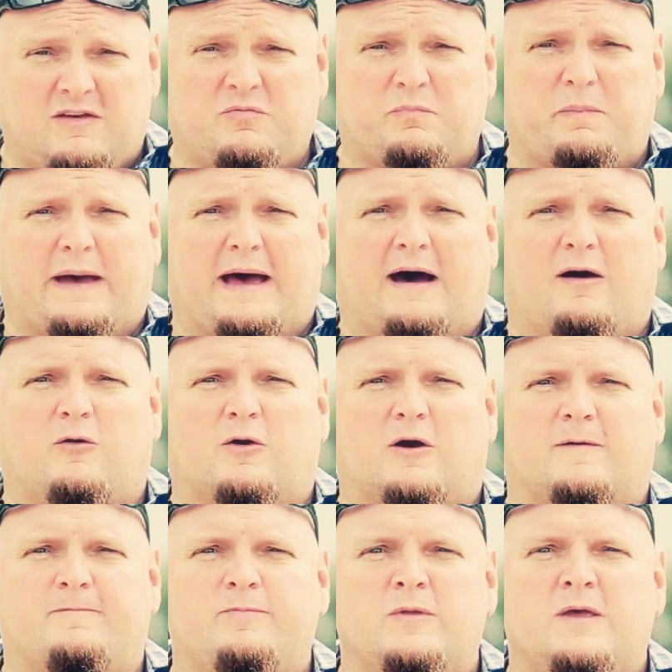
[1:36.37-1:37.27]
His
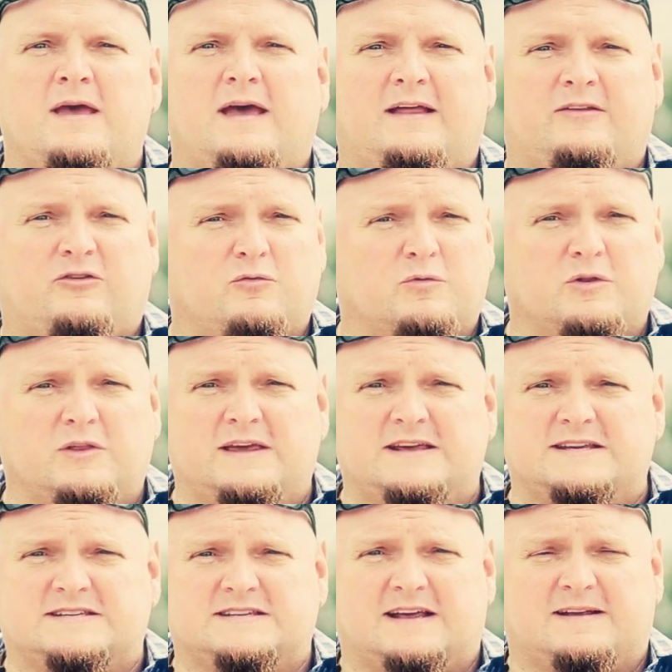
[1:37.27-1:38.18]
power and to
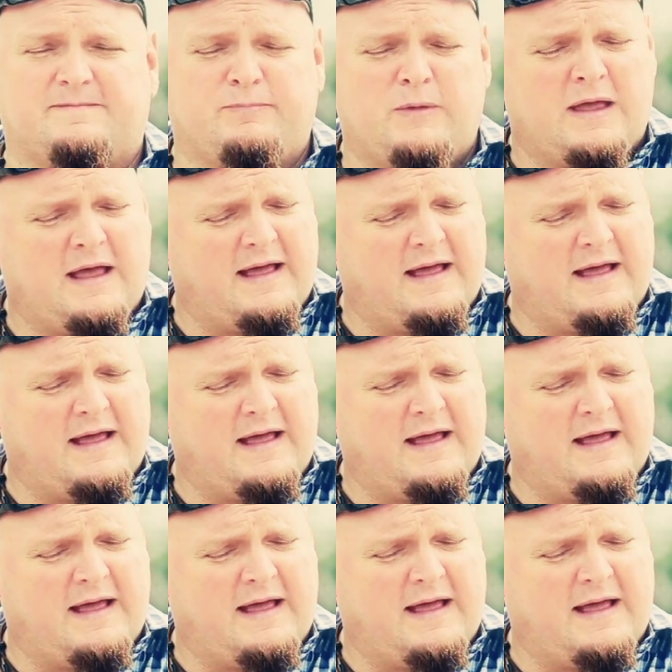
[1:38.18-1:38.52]
release it.